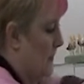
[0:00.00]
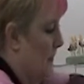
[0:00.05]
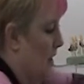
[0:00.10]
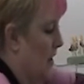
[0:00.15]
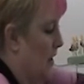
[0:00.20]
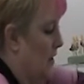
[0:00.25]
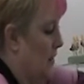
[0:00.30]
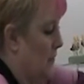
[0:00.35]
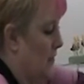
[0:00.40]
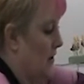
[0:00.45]

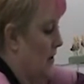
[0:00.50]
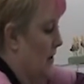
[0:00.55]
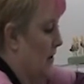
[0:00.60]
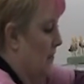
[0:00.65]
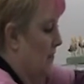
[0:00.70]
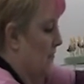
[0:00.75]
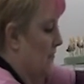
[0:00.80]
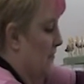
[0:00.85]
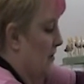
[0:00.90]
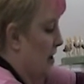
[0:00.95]
and I'm gonna let
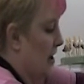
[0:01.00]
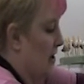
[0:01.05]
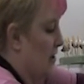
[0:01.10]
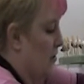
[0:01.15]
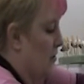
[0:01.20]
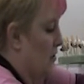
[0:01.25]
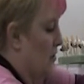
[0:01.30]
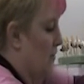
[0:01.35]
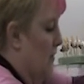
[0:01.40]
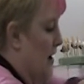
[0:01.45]
this kind of
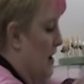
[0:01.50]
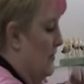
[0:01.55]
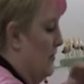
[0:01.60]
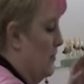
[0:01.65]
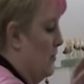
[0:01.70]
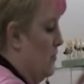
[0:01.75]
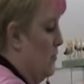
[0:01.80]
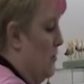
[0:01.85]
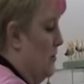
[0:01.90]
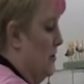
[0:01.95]
go around the
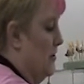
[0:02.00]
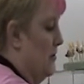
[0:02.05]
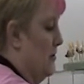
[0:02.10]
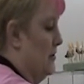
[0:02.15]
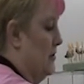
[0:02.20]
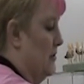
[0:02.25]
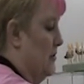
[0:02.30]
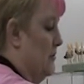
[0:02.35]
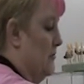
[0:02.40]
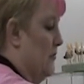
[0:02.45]
corner
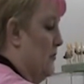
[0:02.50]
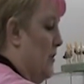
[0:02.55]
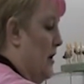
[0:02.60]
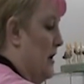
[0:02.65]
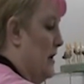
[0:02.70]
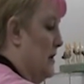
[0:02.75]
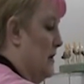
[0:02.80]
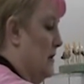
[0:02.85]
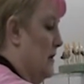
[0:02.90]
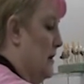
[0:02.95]
too, so I
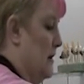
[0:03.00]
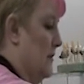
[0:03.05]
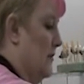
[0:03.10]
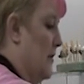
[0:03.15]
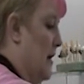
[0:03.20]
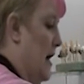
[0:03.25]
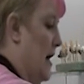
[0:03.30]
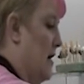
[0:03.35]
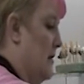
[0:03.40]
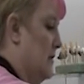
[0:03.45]
can get
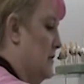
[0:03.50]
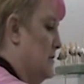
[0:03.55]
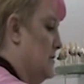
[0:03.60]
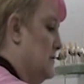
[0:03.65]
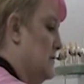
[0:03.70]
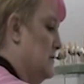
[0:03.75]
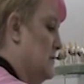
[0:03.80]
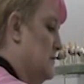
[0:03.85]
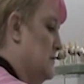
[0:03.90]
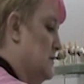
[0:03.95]
that
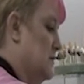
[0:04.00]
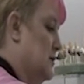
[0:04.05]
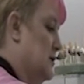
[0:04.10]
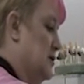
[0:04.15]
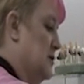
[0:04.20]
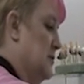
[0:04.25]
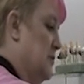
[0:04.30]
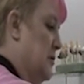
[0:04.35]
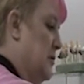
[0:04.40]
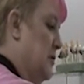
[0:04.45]

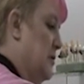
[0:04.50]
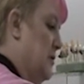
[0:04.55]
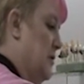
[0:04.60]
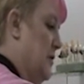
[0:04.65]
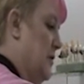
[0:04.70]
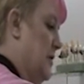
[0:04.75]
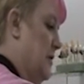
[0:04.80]
smooth.